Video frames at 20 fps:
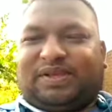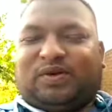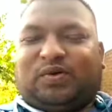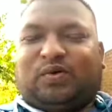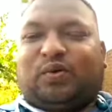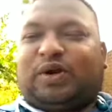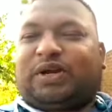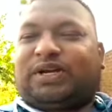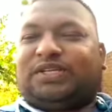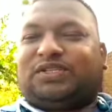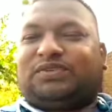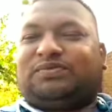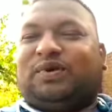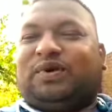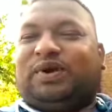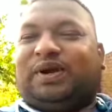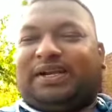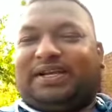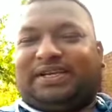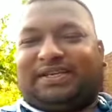What is
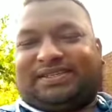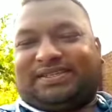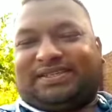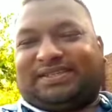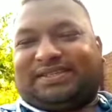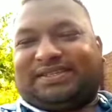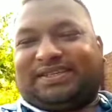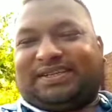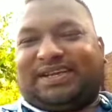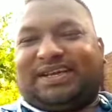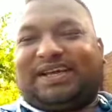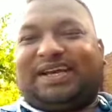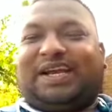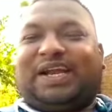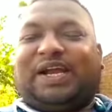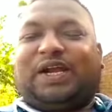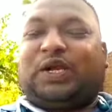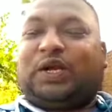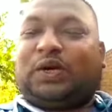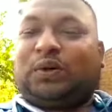phonetics? And
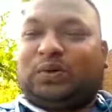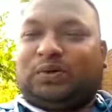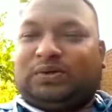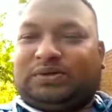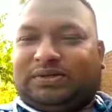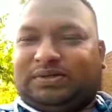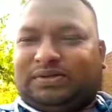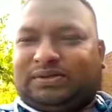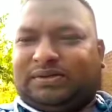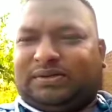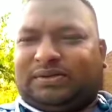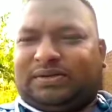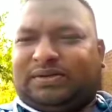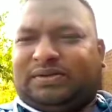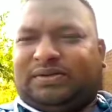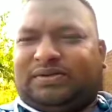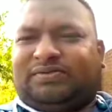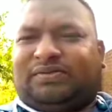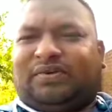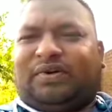I told
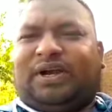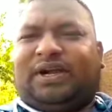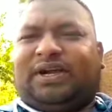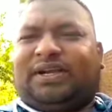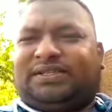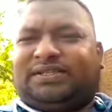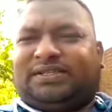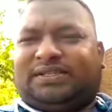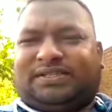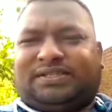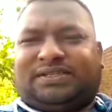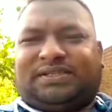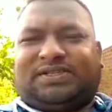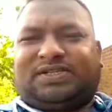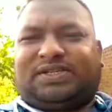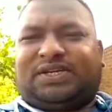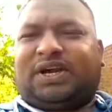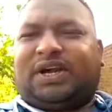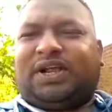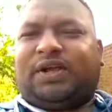phonetics is the
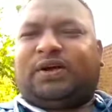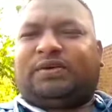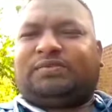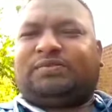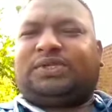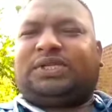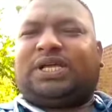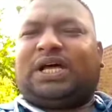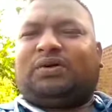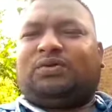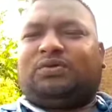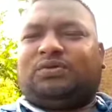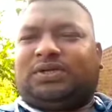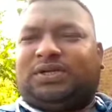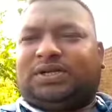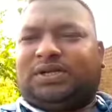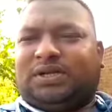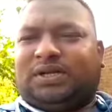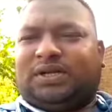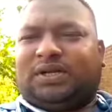study of sound
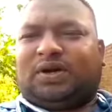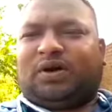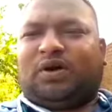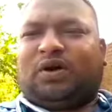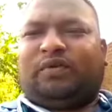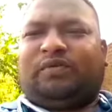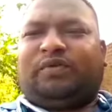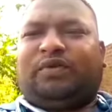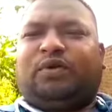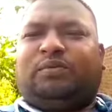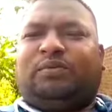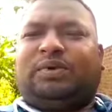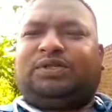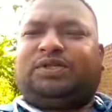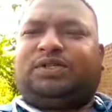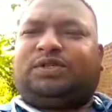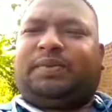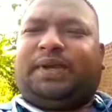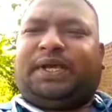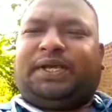of human
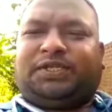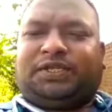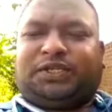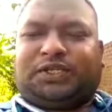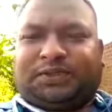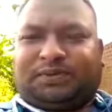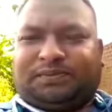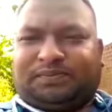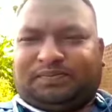speech.